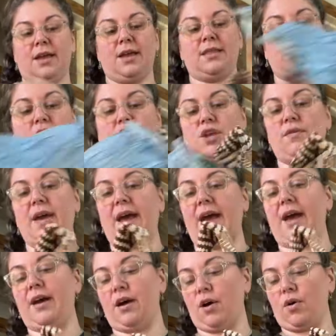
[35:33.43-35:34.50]
Then you
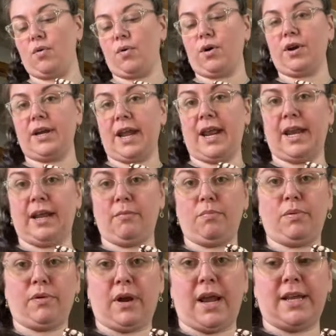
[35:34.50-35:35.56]
get a coordinating
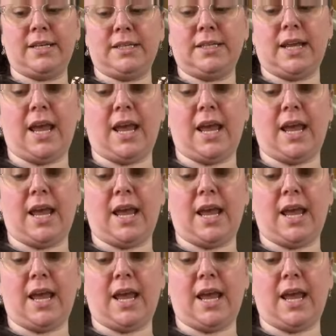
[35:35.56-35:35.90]
print,